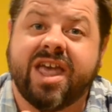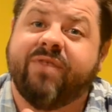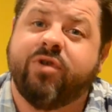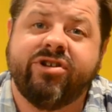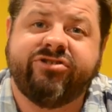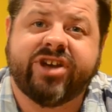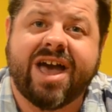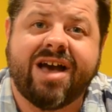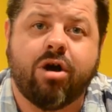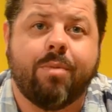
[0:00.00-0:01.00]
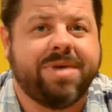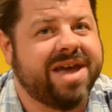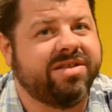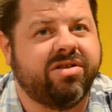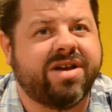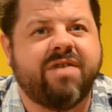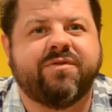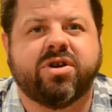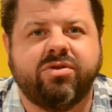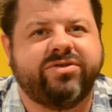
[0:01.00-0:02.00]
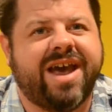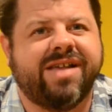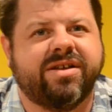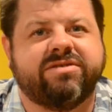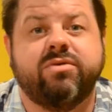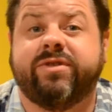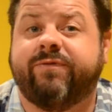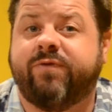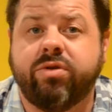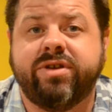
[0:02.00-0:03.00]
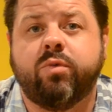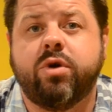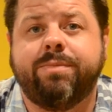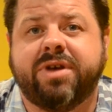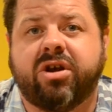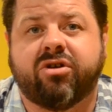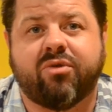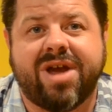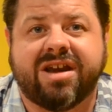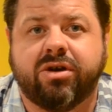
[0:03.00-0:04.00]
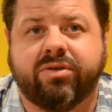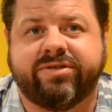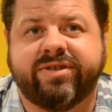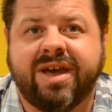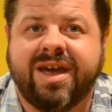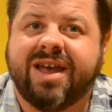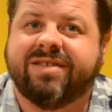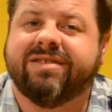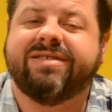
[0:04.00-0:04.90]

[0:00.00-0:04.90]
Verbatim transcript: If you're in Chicago, be on the lookout for Goose Island's newest Fulton and Wood beer, Grand Goose. It's a